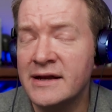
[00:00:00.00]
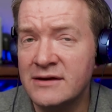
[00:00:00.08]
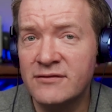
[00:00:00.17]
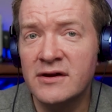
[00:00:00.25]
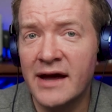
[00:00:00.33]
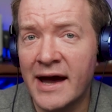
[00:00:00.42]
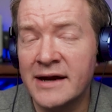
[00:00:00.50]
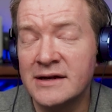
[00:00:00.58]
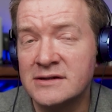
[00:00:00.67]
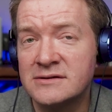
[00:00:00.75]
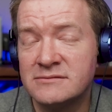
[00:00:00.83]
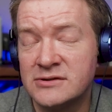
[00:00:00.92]
even
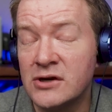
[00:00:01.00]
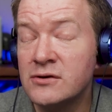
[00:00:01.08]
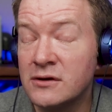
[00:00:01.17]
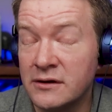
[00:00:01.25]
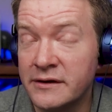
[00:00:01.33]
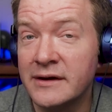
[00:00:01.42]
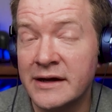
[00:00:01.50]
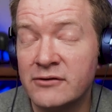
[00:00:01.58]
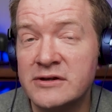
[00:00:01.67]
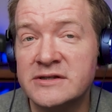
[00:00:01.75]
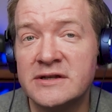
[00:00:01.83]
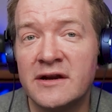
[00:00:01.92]
anecdotal and
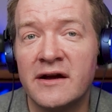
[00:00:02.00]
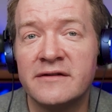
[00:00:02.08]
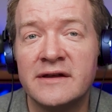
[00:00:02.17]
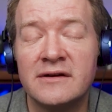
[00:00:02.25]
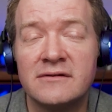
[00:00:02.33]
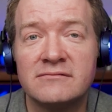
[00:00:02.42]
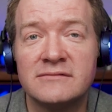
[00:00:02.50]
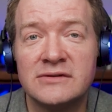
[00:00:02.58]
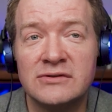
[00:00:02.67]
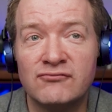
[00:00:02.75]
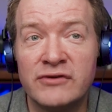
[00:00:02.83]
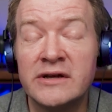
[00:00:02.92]
increasingly, I think,
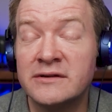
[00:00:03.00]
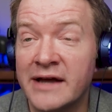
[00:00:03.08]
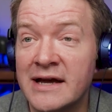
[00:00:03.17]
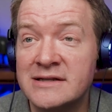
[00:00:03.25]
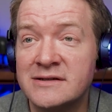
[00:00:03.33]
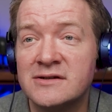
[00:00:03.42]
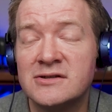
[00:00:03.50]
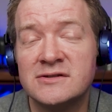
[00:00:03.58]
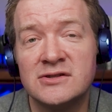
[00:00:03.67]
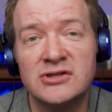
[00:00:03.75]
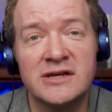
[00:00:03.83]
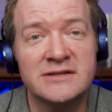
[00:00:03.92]
real data to
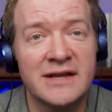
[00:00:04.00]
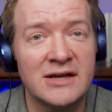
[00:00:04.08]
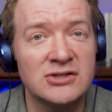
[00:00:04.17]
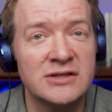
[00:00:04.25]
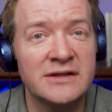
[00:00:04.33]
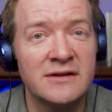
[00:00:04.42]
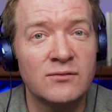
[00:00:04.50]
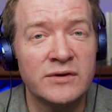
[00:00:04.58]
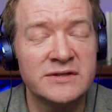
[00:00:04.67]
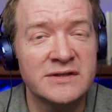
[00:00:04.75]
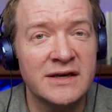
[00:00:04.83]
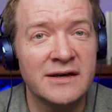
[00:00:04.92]
suggest actually that we're
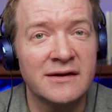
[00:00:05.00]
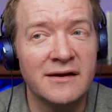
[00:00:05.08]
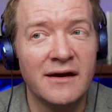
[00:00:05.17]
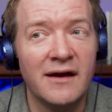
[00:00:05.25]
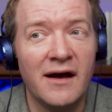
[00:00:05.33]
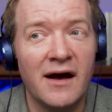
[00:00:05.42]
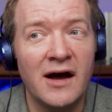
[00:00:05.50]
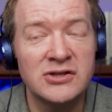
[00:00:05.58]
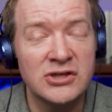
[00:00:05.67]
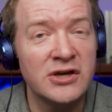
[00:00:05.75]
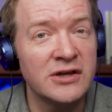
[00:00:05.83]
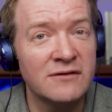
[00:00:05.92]
seeing a
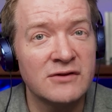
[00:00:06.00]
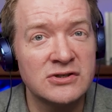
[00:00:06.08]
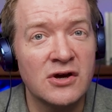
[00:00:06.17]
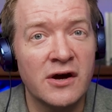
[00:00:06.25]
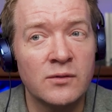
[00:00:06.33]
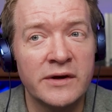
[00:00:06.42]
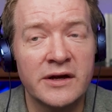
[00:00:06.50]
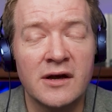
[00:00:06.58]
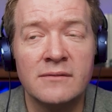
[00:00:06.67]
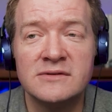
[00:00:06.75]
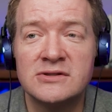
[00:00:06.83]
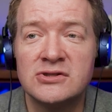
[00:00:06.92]
turning of the tide when it
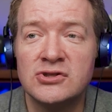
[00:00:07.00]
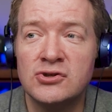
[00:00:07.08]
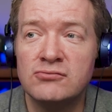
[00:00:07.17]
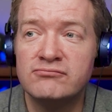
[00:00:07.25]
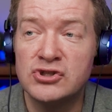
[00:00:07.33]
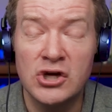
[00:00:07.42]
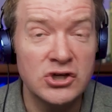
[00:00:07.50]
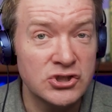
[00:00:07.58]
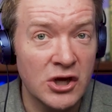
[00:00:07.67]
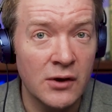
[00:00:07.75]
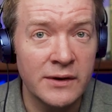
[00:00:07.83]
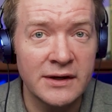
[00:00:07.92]
comes to church
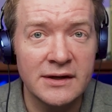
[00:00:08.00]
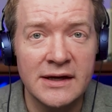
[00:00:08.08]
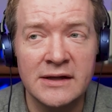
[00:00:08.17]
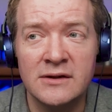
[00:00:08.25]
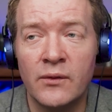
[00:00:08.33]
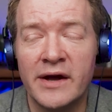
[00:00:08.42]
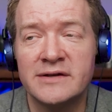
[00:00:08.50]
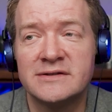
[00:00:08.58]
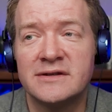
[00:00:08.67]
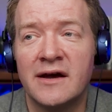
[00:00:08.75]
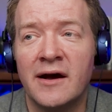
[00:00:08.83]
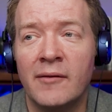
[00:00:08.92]
going in the West.
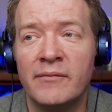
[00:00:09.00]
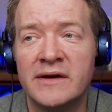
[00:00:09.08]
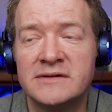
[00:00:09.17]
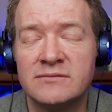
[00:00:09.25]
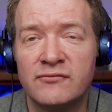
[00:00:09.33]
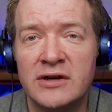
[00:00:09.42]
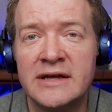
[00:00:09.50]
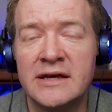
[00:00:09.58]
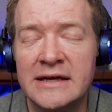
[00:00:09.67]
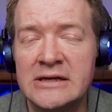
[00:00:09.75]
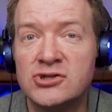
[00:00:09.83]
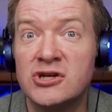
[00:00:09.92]
There's some really
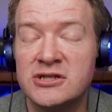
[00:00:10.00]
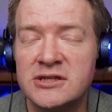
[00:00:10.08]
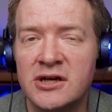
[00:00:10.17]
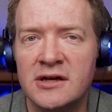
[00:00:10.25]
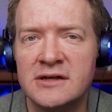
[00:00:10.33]
interesting early